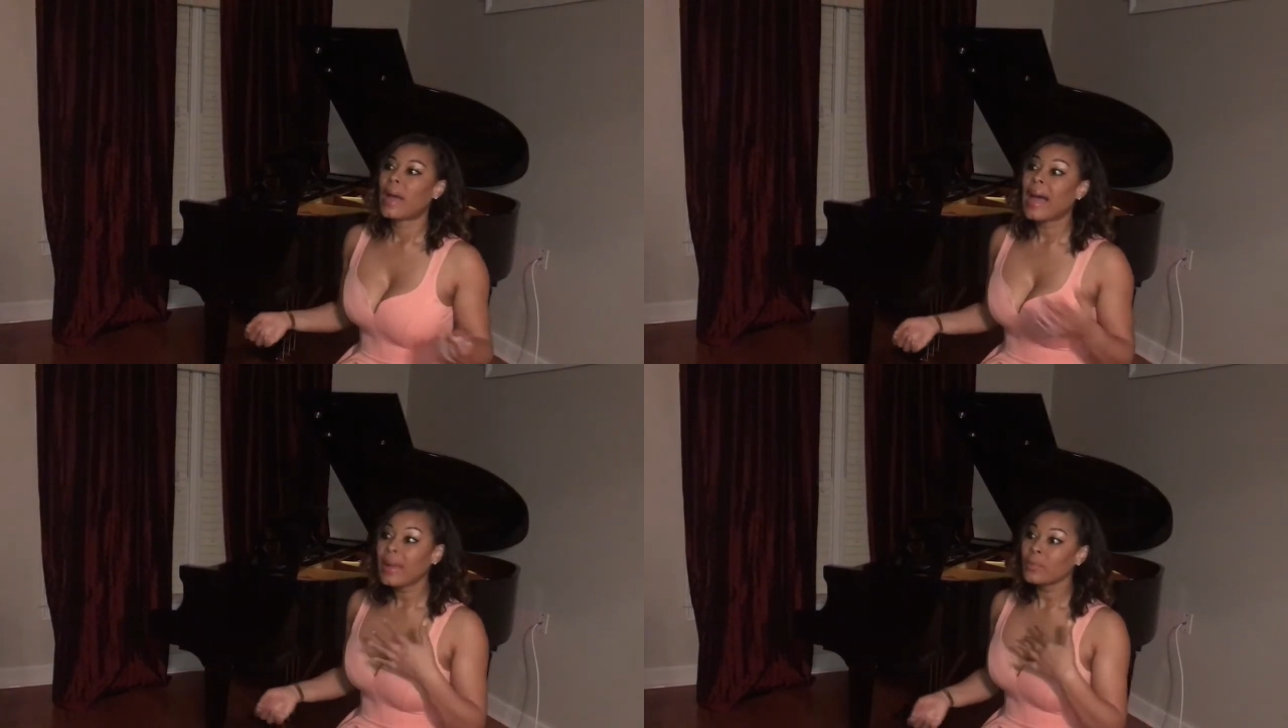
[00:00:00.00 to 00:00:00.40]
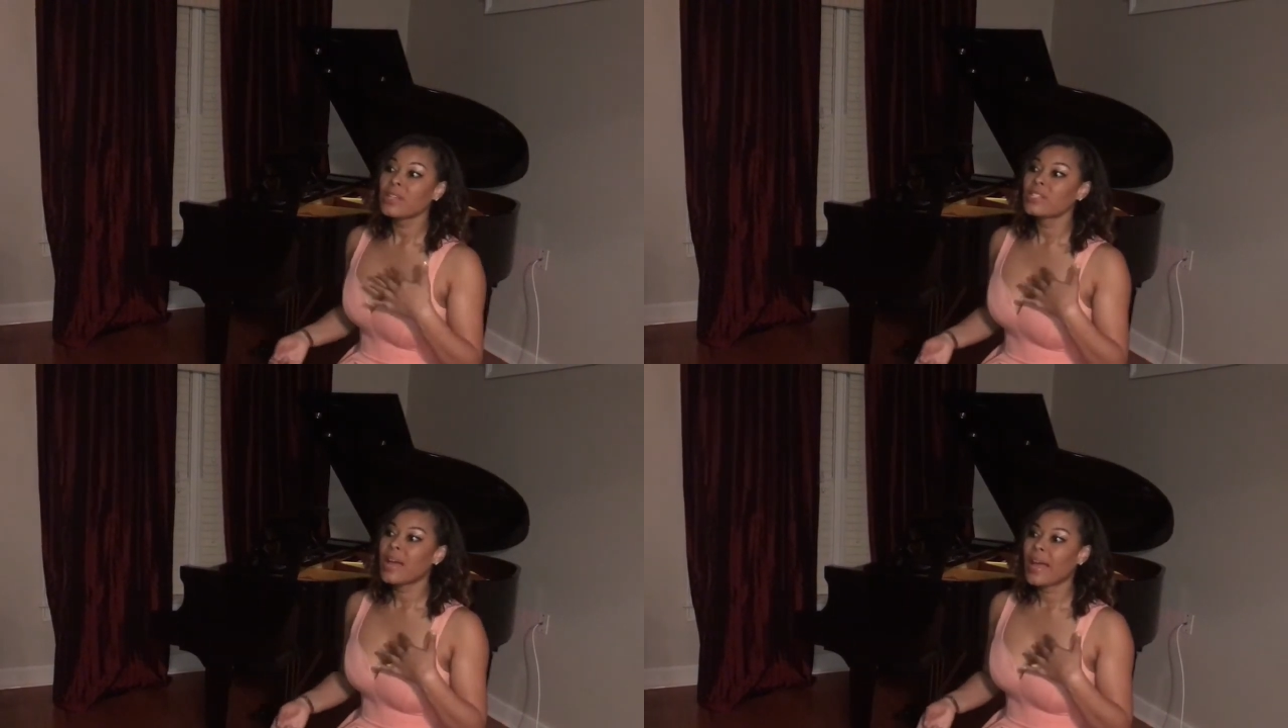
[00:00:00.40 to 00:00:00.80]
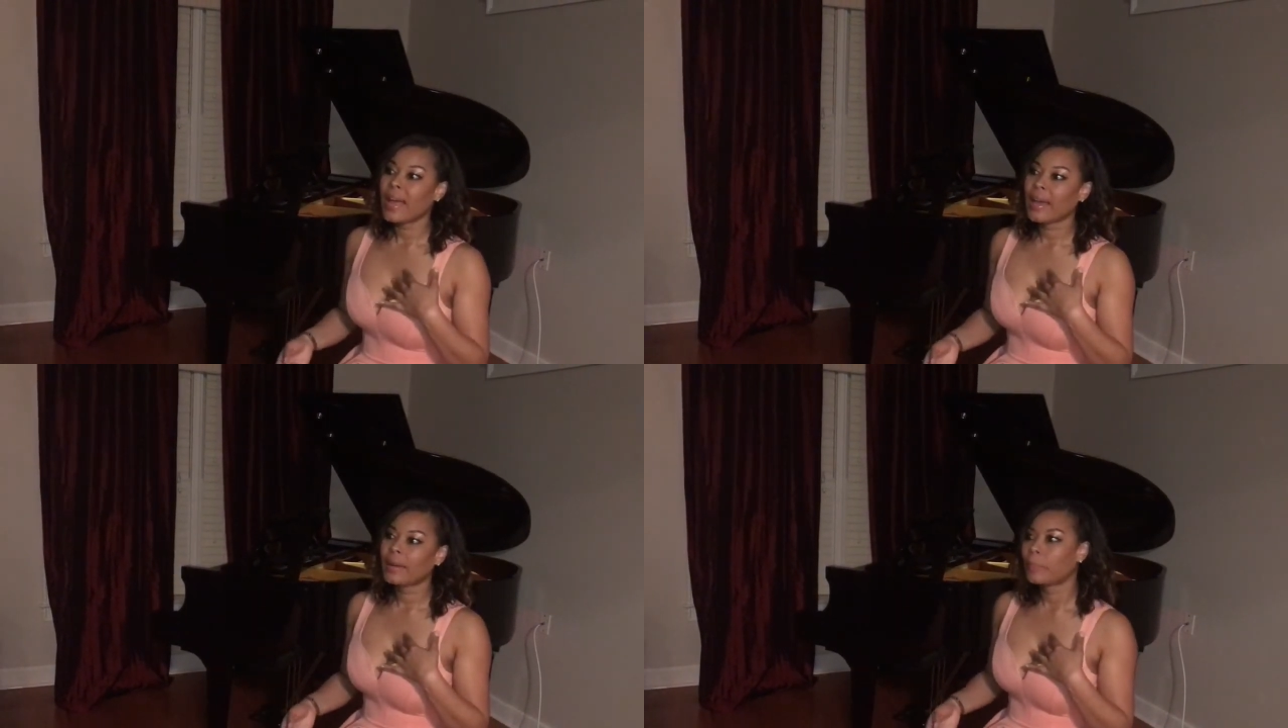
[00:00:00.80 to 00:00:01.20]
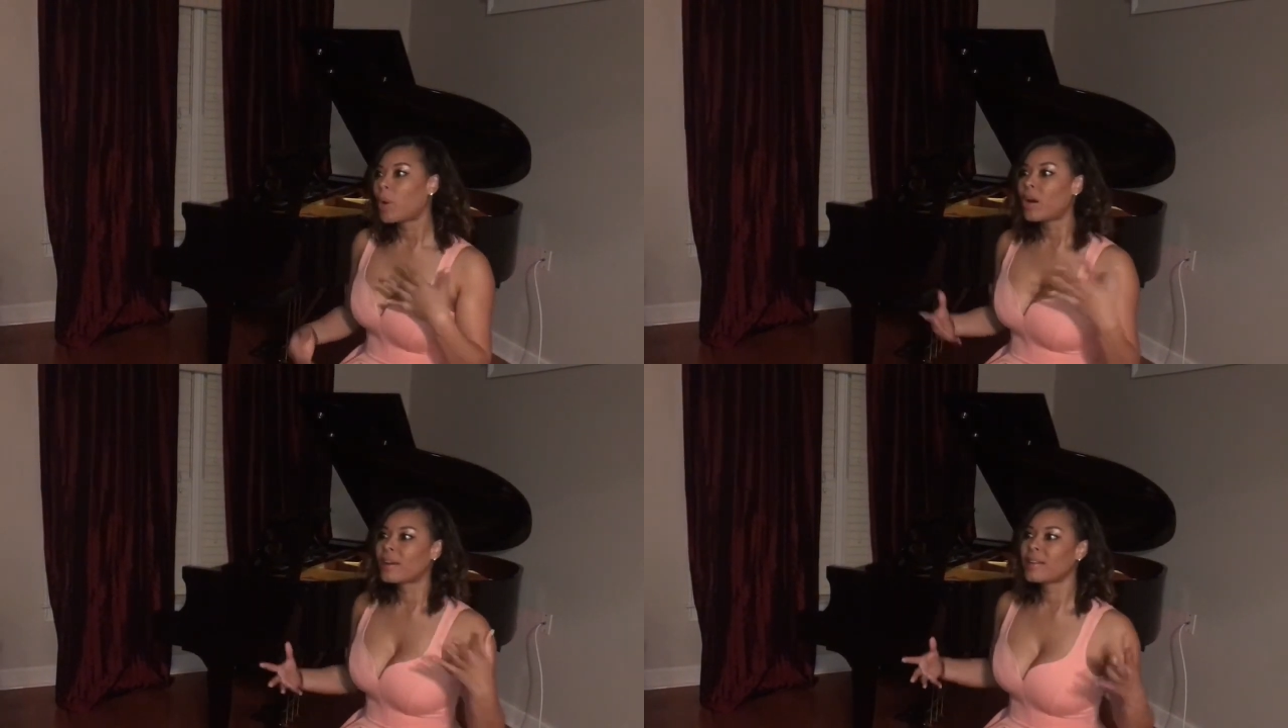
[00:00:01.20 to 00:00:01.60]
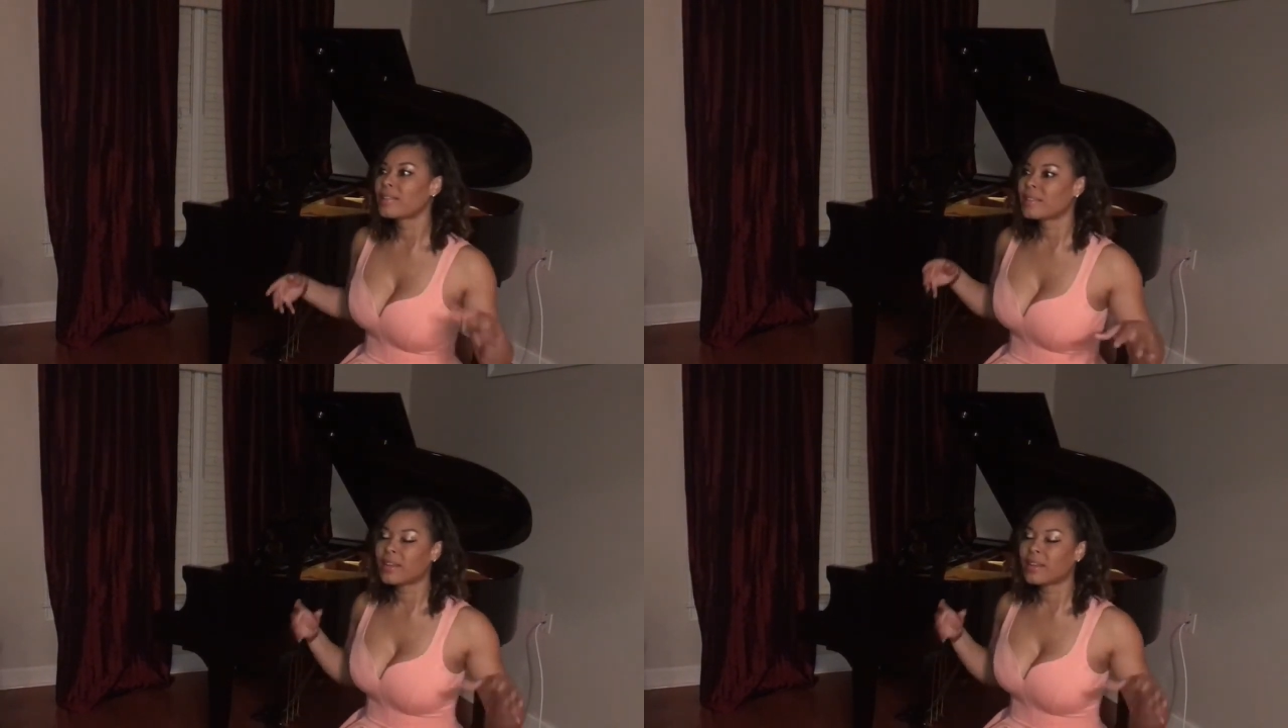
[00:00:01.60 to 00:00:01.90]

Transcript: I wish I had parties